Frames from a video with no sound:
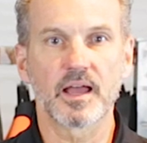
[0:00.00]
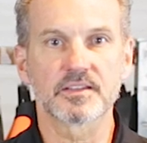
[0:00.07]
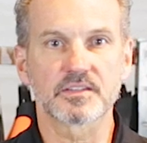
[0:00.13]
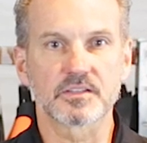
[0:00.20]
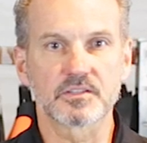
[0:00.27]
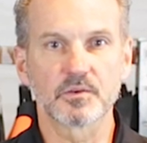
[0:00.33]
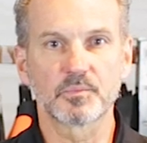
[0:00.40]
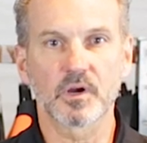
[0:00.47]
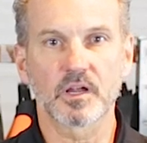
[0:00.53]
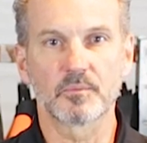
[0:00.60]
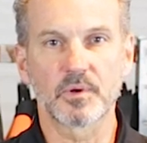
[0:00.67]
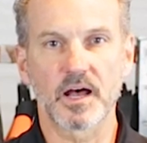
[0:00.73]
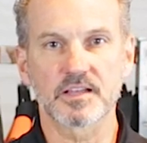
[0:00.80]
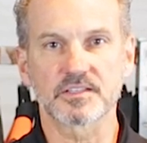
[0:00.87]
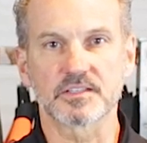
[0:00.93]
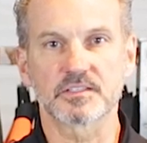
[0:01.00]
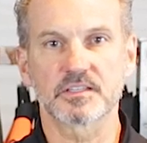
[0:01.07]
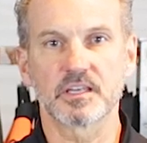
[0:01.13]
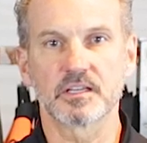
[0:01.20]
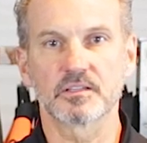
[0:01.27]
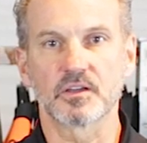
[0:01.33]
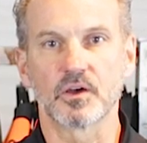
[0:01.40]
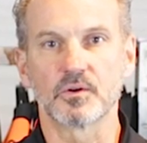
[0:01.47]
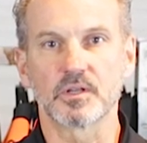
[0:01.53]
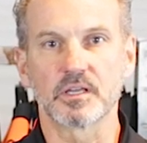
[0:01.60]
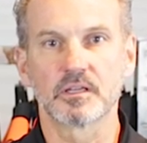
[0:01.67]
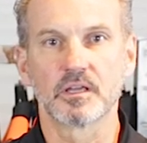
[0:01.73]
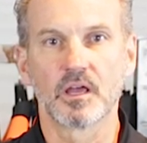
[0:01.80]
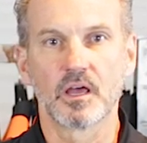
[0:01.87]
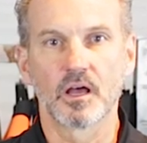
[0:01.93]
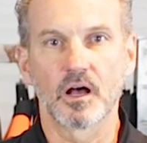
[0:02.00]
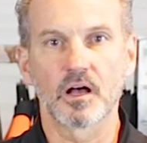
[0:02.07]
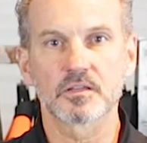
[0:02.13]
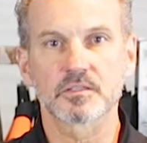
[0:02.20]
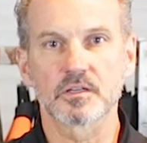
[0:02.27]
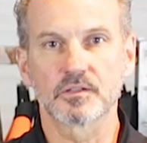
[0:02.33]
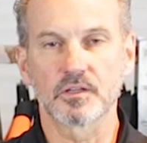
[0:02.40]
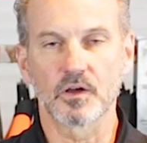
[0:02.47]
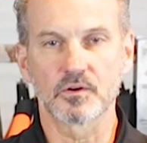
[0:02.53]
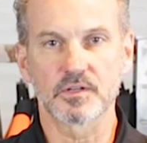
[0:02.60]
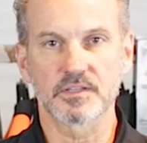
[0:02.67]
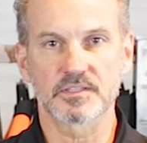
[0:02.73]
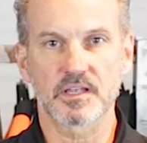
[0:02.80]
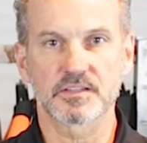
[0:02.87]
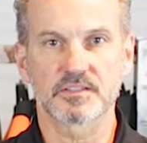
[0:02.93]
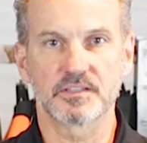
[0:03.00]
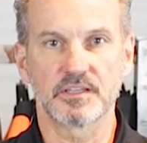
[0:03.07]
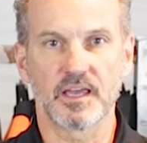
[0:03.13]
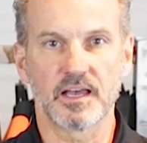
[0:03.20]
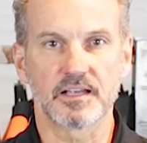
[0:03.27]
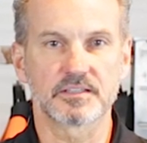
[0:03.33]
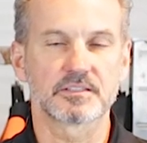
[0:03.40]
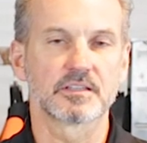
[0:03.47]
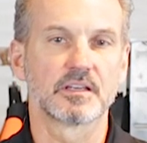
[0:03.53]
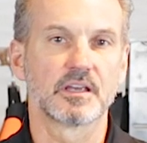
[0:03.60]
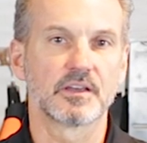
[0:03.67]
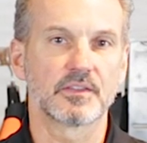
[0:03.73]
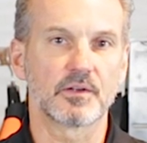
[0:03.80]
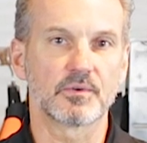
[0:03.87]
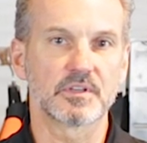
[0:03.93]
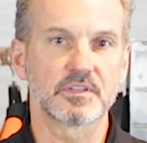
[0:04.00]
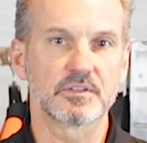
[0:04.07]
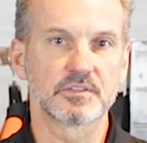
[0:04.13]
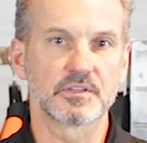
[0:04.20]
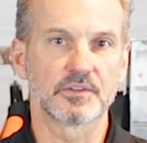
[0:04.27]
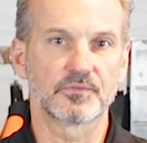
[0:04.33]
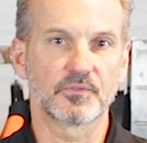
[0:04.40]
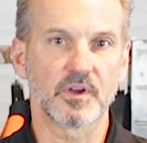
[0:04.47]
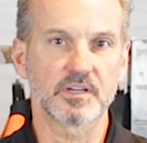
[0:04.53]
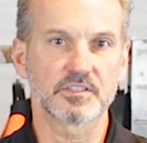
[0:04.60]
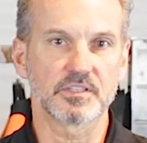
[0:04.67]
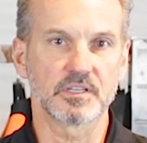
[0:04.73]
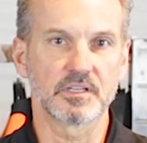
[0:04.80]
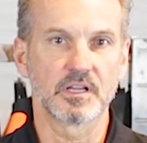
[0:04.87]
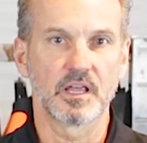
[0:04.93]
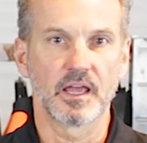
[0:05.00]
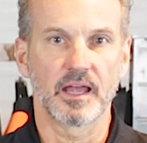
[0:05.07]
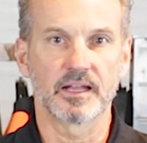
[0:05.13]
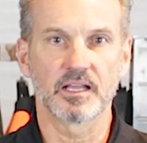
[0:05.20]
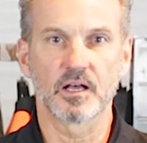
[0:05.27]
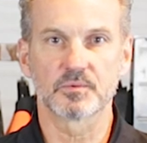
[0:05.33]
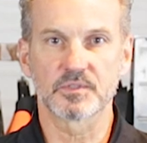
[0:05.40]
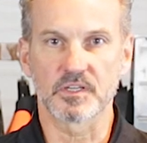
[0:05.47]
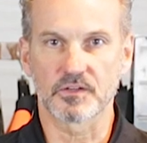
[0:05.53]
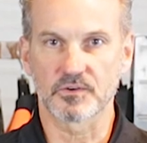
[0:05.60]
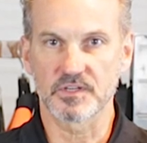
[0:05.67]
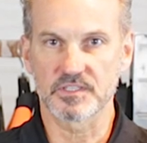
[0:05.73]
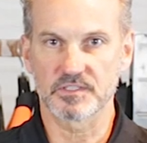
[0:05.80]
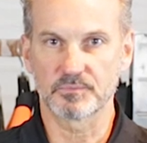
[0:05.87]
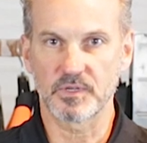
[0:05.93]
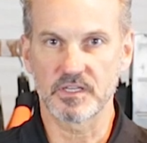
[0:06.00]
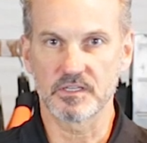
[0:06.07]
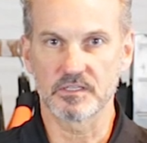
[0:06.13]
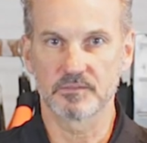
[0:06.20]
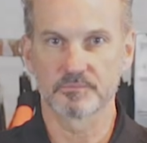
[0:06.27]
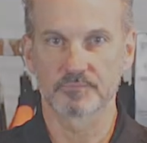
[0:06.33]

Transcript: has a super composite skin coating, also known as SCS, that reduces friction and helps increase speed.